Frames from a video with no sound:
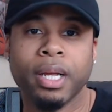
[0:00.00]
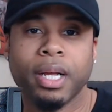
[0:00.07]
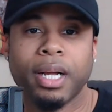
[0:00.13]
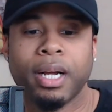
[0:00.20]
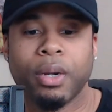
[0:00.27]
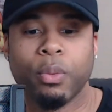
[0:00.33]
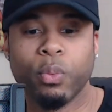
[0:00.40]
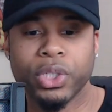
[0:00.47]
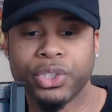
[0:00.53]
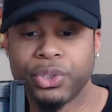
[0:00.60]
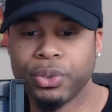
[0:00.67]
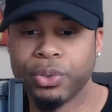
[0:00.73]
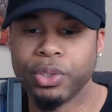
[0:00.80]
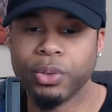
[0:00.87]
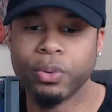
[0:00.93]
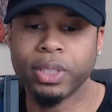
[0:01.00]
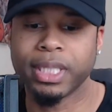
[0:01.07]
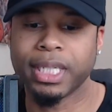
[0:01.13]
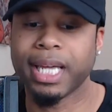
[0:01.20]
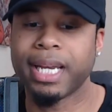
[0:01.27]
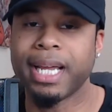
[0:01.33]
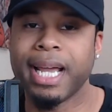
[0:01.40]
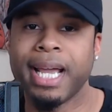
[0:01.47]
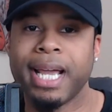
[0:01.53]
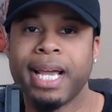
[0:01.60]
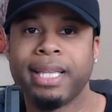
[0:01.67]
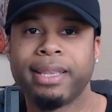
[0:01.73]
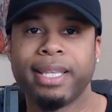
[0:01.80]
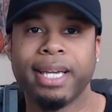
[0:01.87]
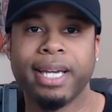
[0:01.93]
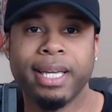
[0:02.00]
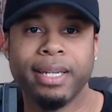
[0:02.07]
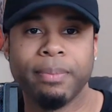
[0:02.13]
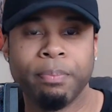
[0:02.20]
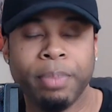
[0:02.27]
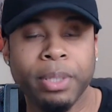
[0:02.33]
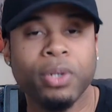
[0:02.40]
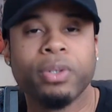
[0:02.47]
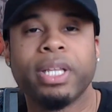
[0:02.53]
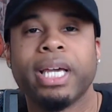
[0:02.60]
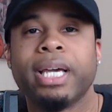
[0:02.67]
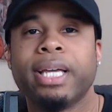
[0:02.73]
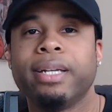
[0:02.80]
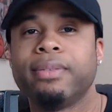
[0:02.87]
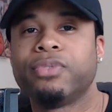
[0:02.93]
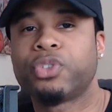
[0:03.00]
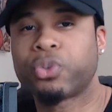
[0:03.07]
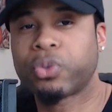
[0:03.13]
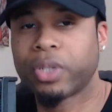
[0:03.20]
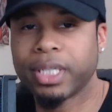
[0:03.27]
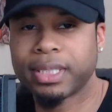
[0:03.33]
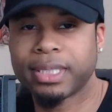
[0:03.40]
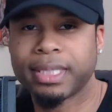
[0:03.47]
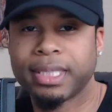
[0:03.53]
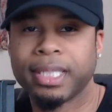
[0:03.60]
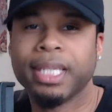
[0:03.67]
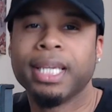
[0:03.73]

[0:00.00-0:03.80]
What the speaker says: what you do and kind of build that trust